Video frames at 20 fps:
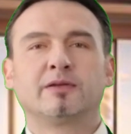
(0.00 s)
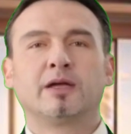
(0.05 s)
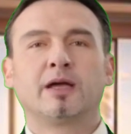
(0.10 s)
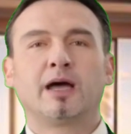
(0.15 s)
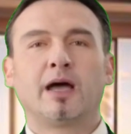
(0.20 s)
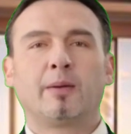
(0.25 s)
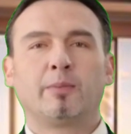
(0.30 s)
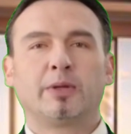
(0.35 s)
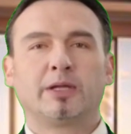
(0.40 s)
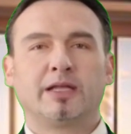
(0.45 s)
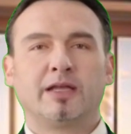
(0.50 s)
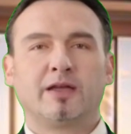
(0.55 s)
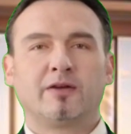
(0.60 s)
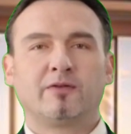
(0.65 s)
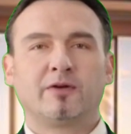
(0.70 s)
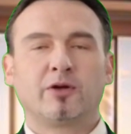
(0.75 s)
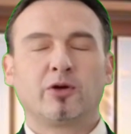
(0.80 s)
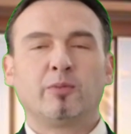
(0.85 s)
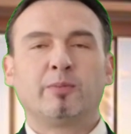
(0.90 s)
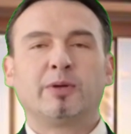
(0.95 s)
I
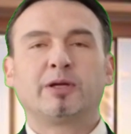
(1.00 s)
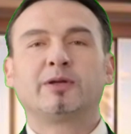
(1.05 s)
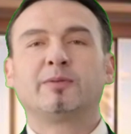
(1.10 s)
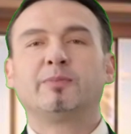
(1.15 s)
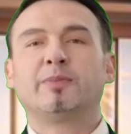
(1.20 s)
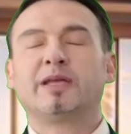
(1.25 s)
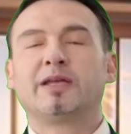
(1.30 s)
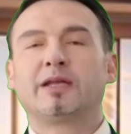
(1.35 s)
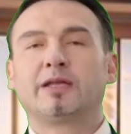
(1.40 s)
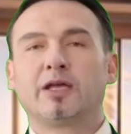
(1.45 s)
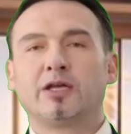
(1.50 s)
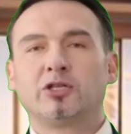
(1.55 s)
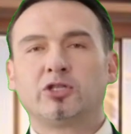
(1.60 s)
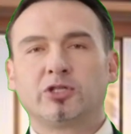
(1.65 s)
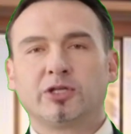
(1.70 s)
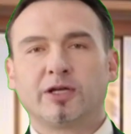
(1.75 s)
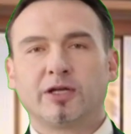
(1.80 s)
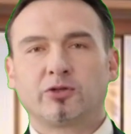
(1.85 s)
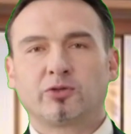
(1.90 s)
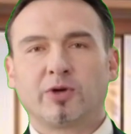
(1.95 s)
believe in open
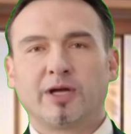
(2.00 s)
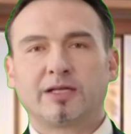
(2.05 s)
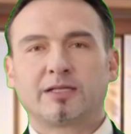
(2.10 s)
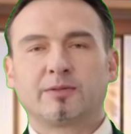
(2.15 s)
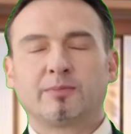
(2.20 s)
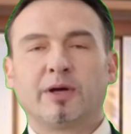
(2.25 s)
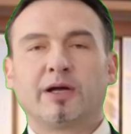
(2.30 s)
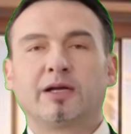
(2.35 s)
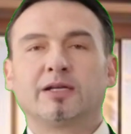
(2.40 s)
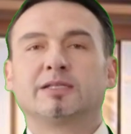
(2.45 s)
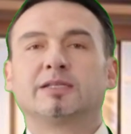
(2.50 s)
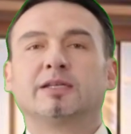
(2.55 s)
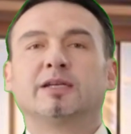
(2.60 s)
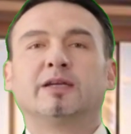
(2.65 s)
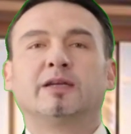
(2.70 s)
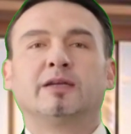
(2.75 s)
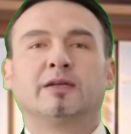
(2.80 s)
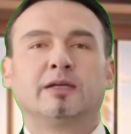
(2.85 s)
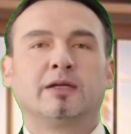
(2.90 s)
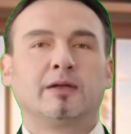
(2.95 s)
communication and
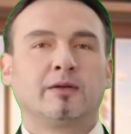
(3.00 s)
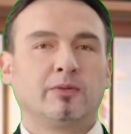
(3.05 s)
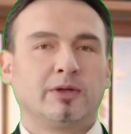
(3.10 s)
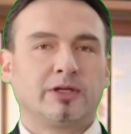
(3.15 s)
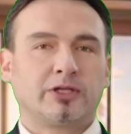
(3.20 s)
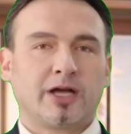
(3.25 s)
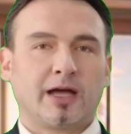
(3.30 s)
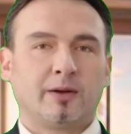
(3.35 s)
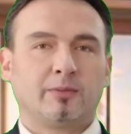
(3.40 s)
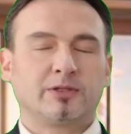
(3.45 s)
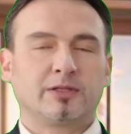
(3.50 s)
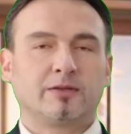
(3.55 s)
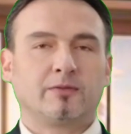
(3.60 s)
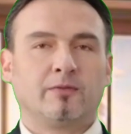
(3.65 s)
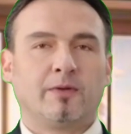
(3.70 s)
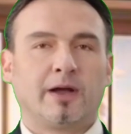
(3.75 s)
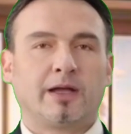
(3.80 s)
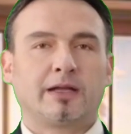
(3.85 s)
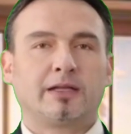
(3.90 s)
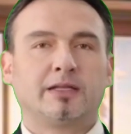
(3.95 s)
transparency, which helps
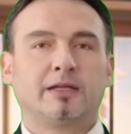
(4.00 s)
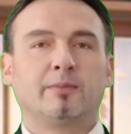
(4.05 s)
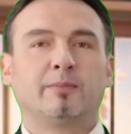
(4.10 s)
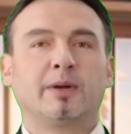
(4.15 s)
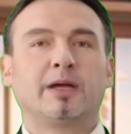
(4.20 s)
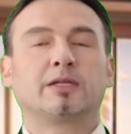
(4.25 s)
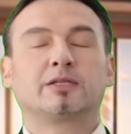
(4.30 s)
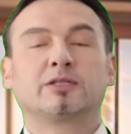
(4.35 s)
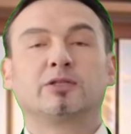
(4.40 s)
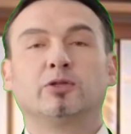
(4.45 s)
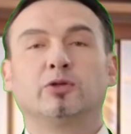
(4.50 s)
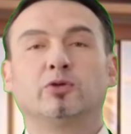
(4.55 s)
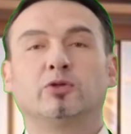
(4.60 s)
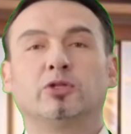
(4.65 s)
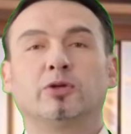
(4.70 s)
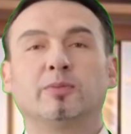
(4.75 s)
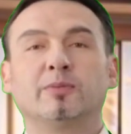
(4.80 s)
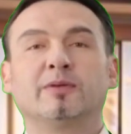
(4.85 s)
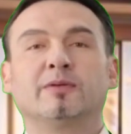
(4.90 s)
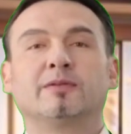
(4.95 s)
in finding the best
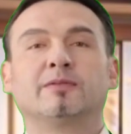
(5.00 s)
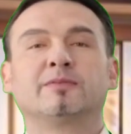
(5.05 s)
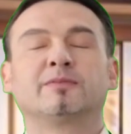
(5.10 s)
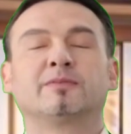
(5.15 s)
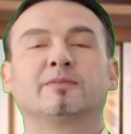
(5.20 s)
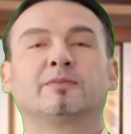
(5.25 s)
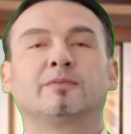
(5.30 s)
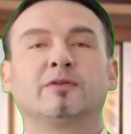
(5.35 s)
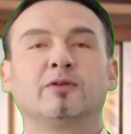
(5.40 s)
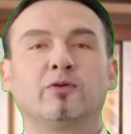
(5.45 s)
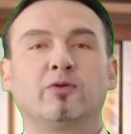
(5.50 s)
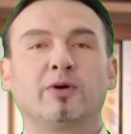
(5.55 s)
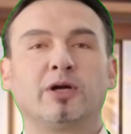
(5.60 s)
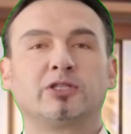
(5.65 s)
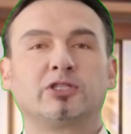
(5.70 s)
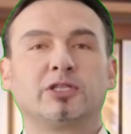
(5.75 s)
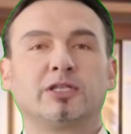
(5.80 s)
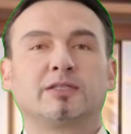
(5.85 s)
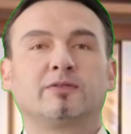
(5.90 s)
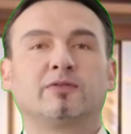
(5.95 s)
solution.
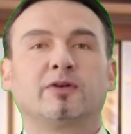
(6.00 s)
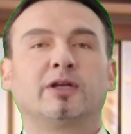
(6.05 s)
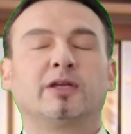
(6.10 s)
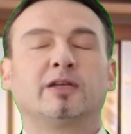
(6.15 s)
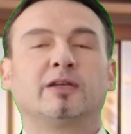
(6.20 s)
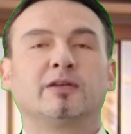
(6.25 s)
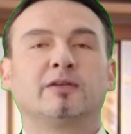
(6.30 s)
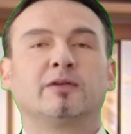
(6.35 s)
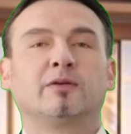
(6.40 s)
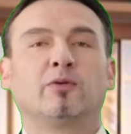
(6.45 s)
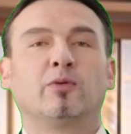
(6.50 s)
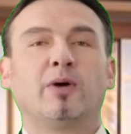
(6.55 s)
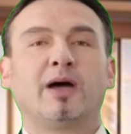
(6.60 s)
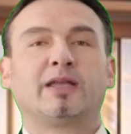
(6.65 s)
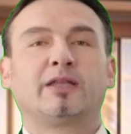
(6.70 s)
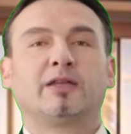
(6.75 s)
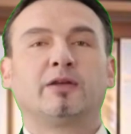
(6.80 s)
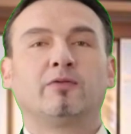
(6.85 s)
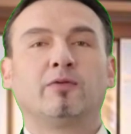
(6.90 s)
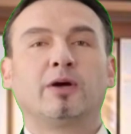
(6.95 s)
Question 3.
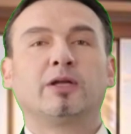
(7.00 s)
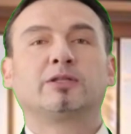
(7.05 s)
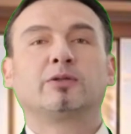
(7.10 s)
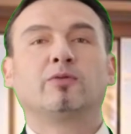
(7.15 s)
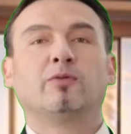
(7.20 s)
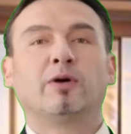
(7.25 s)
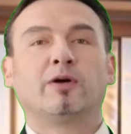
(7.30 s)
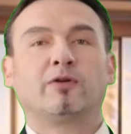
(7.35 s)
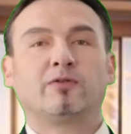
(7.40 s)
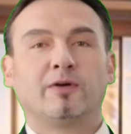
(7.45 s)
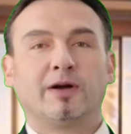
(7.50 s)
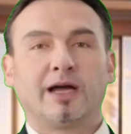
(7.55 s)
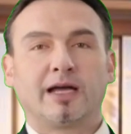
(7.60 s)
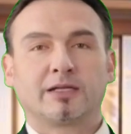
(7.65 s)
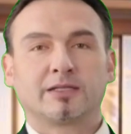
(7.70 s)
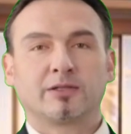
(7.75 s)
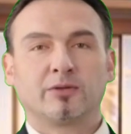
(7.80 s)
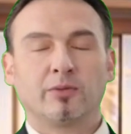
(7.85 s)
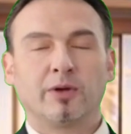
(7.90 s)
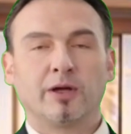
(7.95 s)
Why do you want to work for
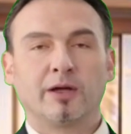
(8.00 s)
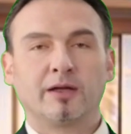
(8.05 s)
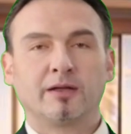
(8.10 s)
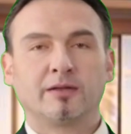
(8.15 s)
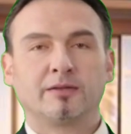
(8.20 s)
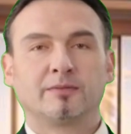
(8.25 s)
Hexaware?